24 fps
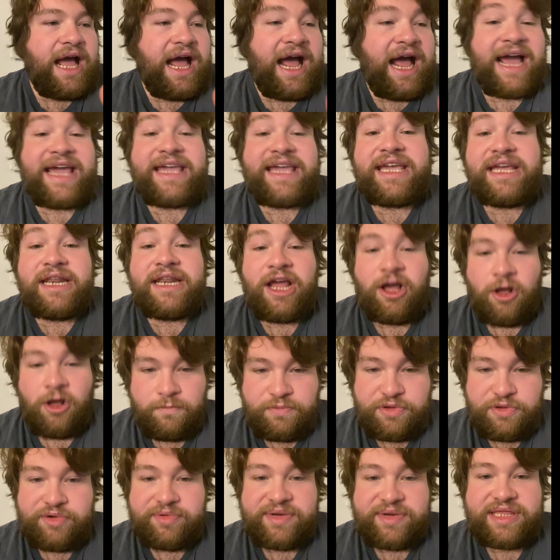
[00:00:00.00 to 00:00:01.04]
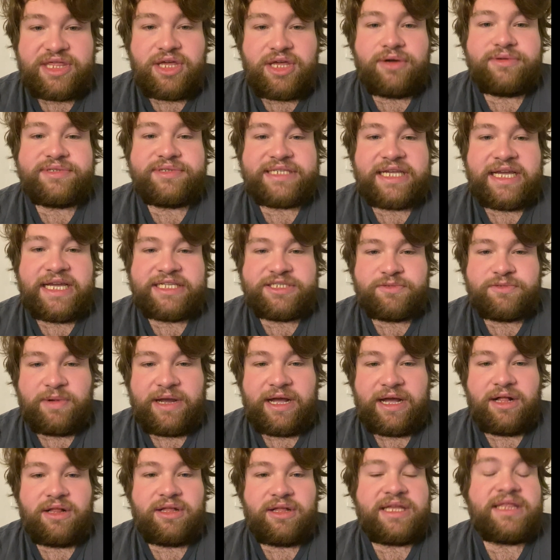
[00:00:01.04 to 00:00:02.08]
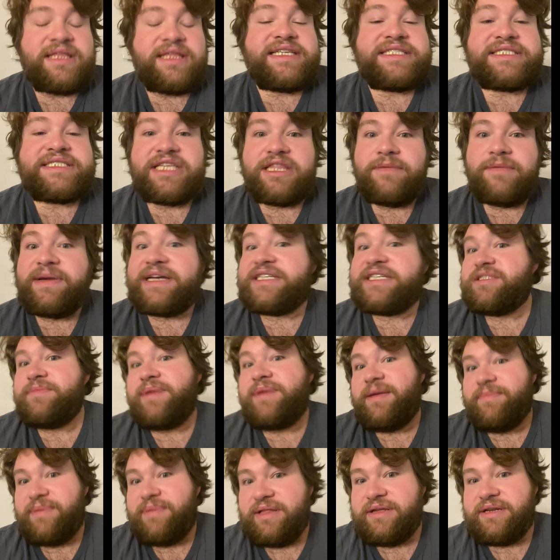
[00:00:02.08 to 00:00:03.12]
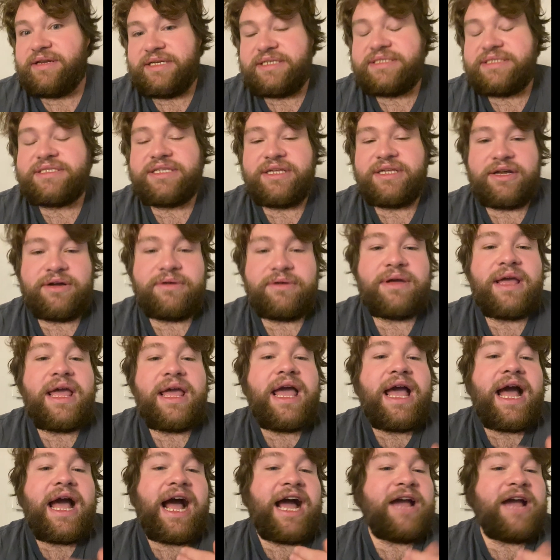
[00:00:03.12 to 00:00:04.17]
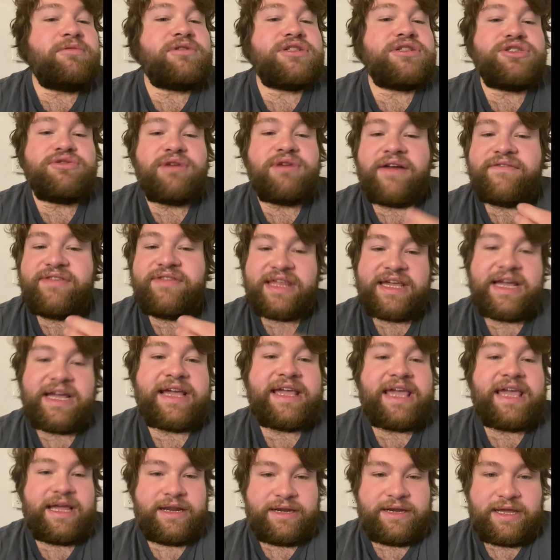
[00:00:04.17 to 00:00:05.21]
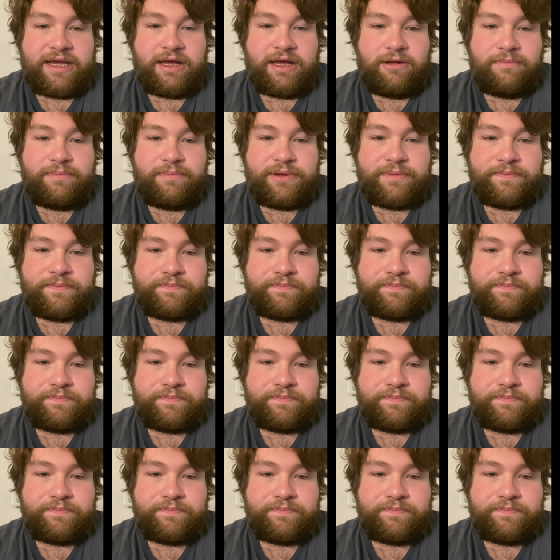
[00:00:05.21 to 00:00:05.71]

I can help you with those as well, at least to the best of my abilities, you know. I will do everything I can to help.